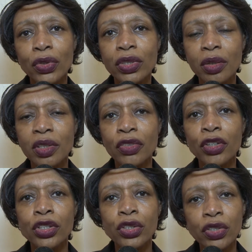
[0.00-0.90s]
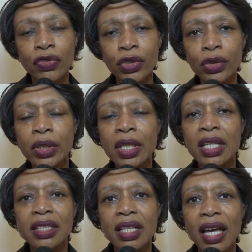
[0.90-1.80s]
So it was very useful
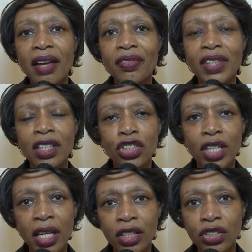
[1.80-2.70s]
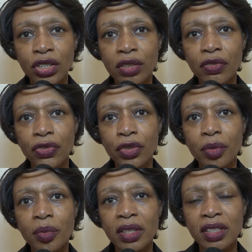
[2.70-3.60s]
to have the education
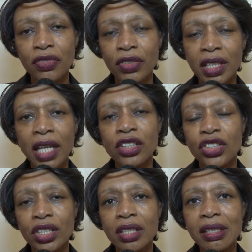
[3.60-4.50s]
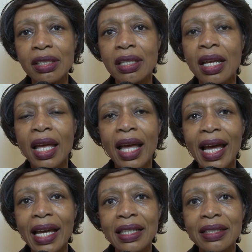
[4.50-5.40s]
from the different nations
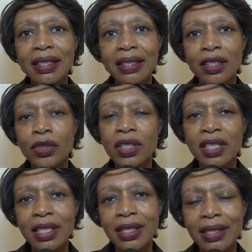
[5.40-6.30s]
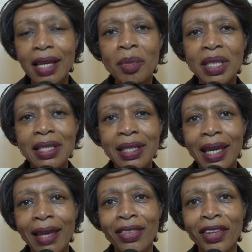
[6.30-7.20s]
and to see all the sisters coming
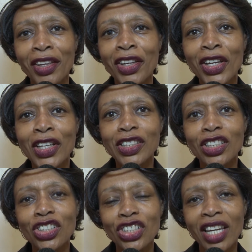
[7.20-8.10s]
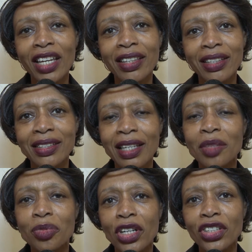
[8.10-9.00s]
together to share this
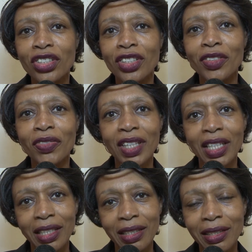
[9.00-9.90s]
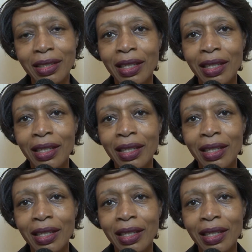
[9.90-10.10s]
celebration of Eid.